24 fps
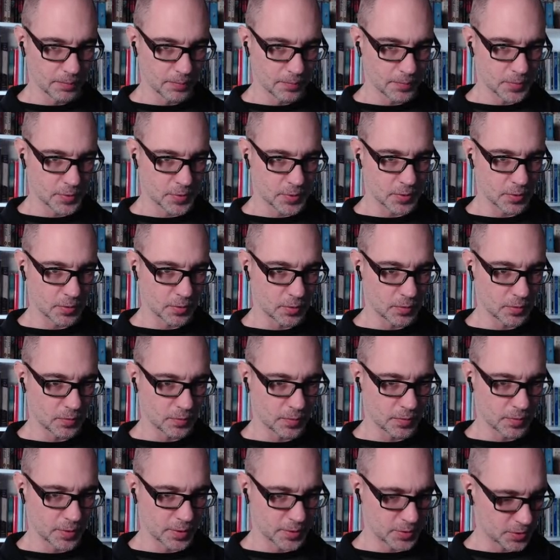So
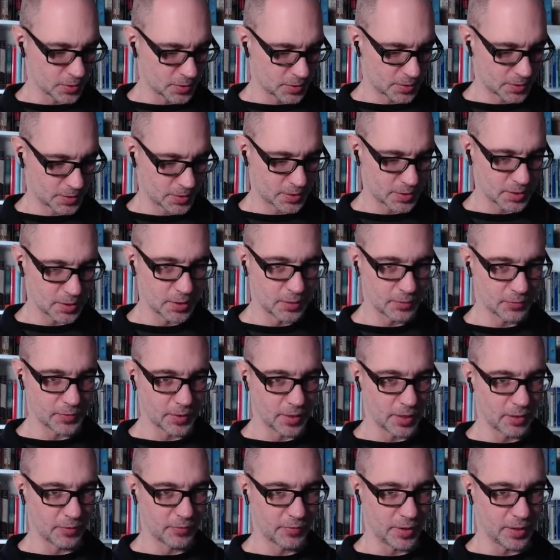let's just see if they
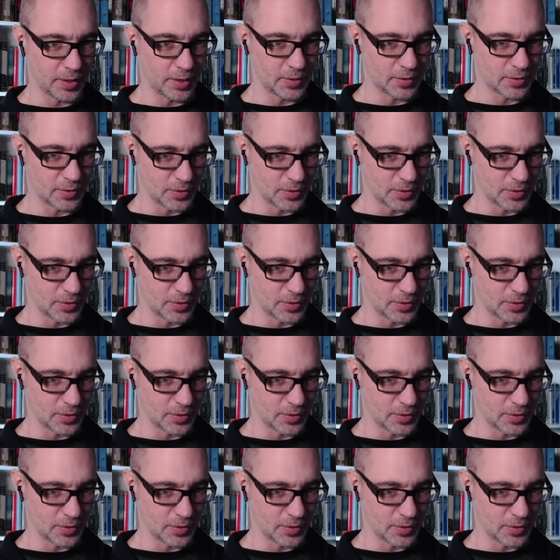have any